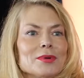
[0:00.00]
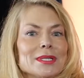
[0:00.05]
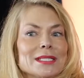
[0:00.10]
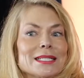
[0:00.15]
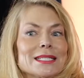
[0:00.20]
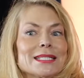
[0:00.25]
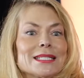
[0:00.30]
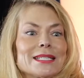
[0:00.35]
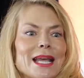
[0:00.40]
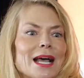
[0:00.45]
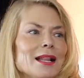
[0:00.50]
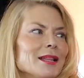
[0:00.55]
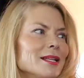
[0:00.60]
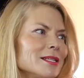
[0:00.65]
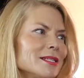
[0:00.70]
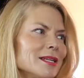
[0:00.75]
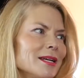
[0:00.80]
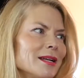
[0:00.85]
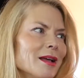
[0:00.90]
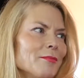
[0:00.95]
I was a
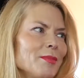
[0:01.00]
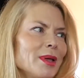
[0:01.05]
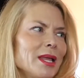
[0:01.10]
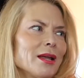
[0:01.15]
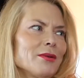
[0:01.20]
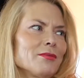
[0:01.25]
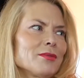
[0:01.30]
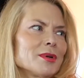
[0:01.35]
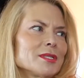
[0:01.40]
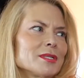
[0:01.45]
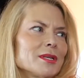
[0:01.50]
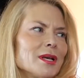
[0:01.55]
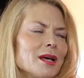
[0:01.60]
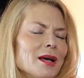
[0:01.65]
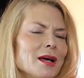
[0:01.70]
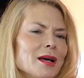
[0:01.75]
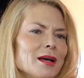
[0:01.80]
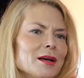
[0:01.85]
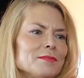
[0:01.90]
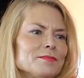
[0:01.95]
skeleton. I mean, it was,
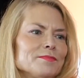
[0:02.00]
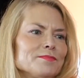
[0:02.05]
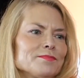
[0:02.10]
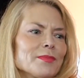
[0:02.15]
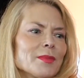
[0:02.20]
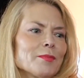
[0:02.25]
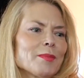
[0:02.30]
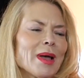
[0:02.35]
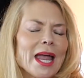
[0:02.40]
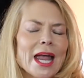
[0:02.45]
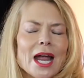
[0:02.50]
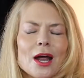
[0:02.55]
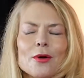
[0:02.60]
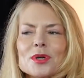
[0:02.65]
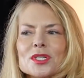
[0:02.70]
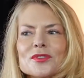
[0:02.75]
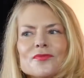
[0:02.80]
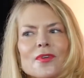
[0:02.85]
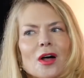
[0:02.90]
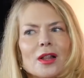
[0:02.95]
my hair
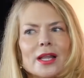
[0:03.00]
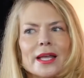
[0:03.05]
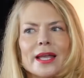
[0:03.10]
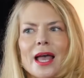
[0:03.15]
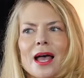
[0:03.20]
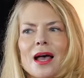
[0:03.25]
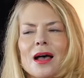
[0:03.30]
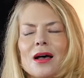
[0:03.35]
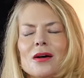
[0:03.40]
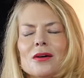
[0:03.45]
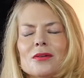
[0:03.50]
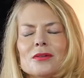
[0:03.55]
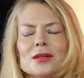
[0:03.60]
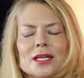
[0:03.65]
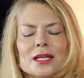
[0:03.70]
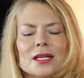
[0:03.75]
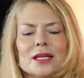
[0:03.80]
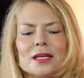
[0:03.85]
was falling out,